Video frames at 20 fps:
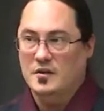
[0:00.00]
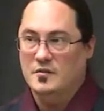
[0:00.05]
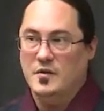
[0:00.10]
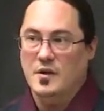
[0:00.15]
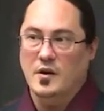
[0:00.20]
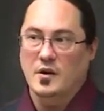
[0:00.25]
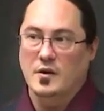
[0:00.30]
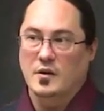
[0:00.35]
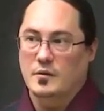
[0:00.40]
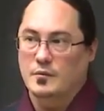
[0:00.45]
in
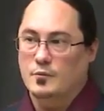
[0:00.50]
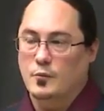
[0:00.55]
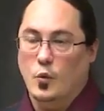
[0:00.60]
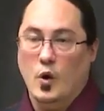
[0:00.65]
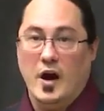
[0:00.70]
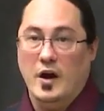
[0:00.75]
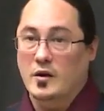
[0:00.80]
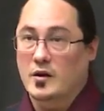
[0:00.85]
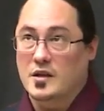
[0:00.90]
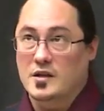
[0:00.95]
via
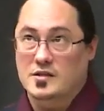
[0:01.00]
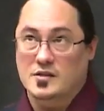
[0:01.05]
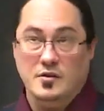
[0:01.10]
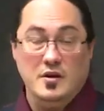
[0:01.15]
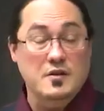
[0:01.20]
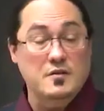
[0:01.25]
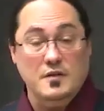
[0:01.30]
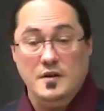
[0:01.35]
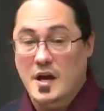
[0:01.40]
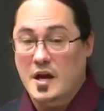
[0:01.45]
wireless or
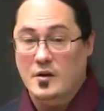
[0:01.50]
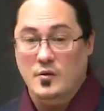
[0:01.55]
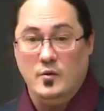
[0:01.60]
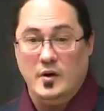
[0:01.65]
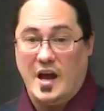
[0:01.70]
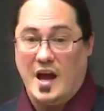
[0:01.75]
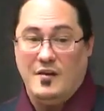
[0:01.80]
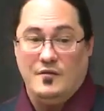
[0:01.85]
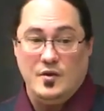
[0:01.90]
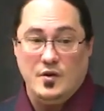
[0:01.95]
Ethernet or
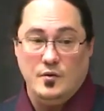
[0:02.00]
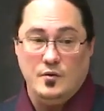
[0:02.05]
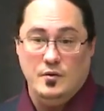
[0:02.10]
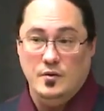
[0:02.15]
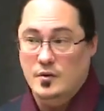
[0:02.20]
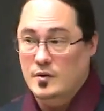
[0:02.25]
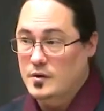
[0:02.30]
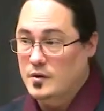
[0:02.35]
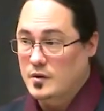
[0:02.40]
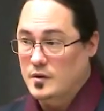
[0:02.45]
what have you
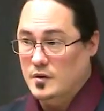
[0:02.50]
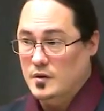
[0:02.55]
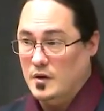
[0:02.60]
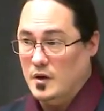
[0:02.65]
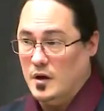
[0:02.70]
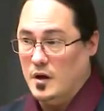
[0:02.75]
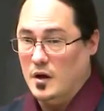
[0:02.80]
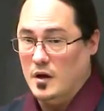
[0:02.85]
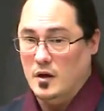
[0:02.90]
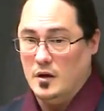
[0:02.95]

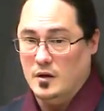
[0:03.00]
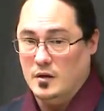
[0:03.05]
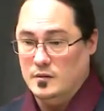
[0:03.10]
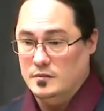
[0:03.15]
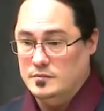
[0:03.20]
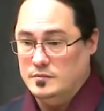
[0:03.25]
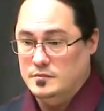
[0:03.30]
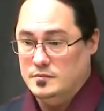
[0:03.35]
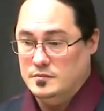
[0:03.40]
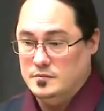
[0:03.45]
uh,
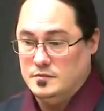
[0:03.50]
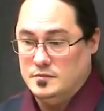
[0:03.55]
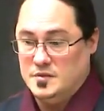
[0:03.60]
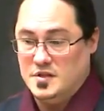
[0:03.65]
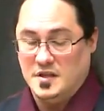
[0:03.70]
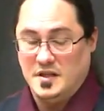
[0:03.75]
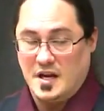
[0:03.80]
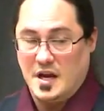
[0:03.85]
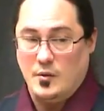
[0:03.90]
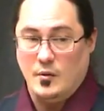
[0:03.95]

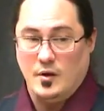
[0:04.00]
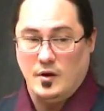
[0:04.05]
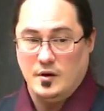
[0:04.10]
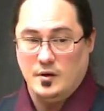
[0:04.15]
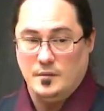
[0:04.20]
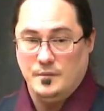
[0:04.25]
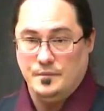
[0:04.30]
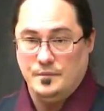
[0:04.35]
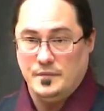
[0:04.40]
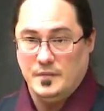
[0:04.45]
to the network.
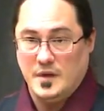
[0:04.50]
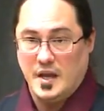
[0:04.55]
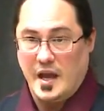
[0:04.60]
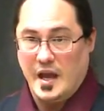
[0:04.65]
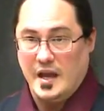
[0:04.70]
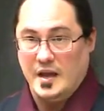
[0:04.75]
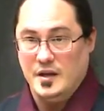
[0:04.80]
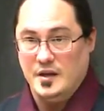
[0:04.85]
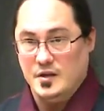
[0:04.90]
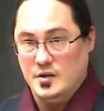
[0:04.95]

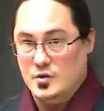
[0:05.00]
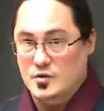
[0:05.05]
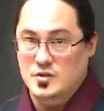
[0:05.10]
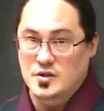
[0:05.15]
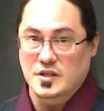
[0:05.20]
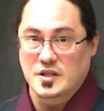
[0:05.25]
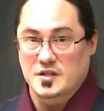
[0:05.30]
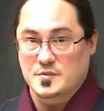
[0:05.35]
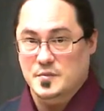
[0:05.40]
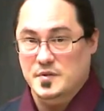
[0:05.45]
And
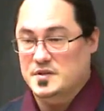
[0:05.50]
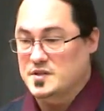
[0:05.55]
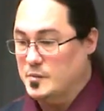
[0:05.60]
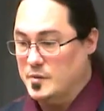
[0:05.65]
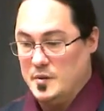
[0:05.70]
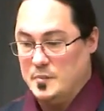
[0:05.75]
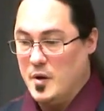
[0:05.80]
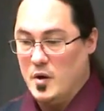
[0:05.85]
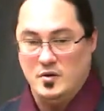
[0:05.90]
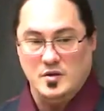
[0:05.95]
usually
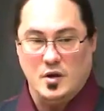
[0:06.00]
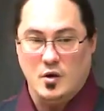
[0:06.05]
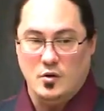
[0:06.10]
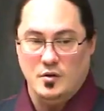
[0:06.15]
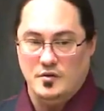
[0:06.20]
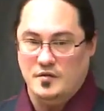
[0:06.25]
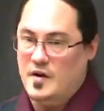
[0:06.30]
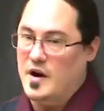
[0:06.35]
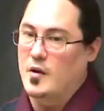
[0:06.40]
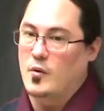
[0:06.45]
somebody poked a hole
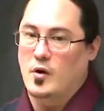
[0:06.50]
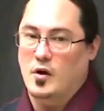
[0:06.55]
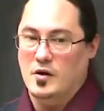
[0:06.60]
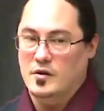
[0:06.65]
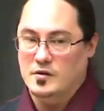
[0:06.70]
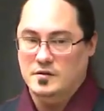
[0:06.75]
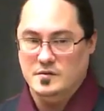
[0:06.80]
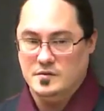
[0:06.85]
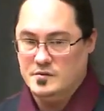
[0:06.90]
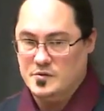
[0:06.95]
in the
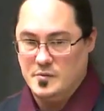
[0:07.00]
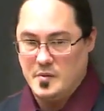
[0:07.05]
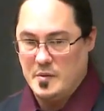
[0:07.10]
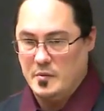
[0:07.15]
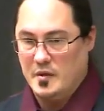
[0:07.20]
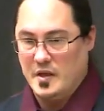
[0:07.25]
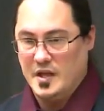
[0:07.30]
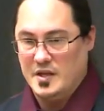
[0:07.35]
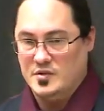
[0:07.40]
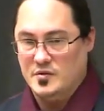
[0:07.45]
firewall so
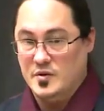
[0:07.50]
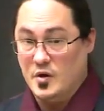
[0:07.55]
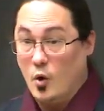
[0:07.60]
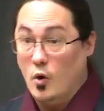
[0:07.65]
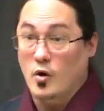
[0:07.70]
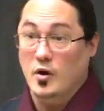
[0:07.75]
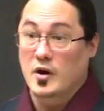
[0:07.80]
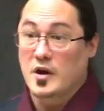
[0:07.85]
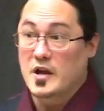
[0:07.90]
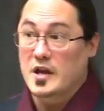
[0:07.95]
people can get to it.
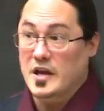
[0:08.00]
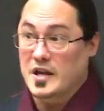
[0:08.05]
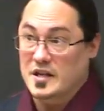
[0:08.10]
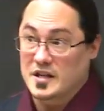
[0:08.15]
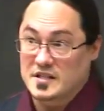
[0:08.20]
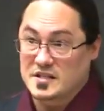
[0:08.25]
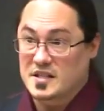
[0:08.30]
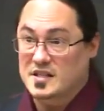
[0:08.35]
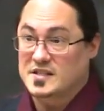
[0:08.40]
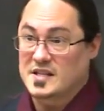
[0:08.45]
Or it
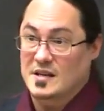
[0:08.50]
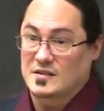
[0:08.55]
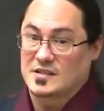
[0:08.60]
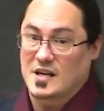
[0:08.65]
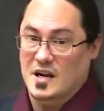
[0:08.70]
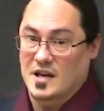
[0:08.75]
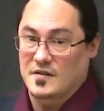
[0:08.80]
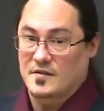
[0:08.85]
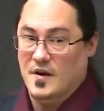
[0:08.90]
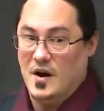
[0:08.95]
exists
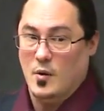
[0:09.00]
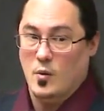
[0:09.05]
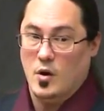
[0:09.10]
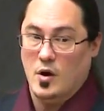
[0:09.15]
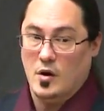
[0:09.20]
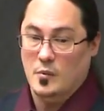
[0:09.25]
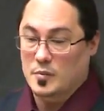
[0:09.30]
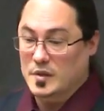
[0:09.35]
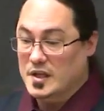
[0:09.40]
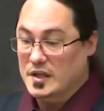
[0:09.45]
outside of the
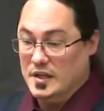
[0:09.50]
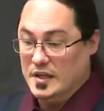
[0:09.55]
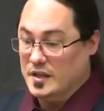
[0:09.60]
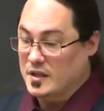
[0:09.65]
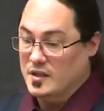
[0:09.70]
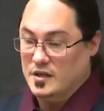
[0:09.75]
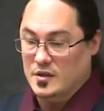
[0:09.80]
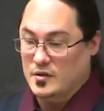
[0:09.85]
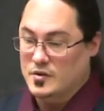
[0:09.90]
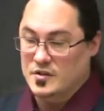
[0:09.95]
firewall
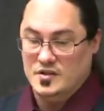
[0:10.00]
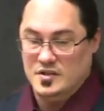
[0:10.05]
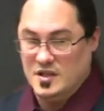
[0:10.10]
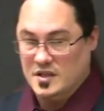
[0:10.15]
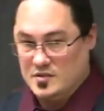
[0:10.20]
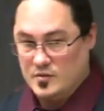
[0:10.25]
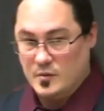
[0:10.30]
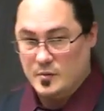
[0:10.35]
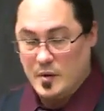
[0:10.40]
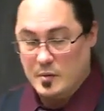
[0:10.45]
completely and you can just
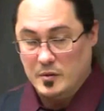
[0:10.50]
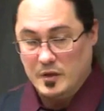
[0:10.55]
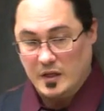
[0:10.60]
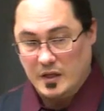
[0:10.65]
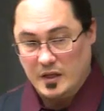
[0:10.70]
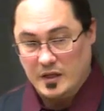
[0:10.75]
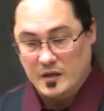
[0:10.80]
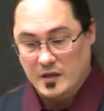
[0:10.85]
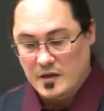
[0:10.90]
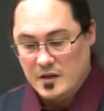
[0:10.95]
get to it
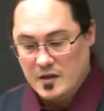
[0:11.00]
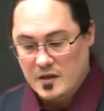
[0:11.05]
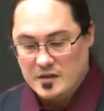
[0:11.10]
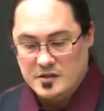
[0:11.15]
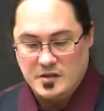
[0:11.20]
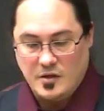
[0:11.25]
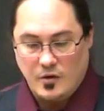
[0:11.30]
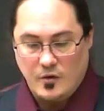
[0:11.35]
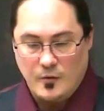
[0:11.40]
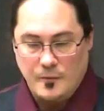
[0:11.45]
publicly.
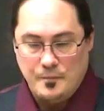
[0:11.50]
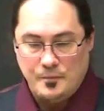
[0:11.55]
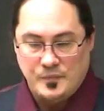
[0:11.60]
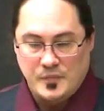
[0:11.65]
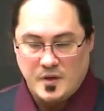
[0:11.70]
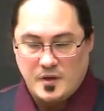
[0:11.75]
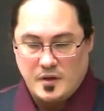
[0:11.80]
So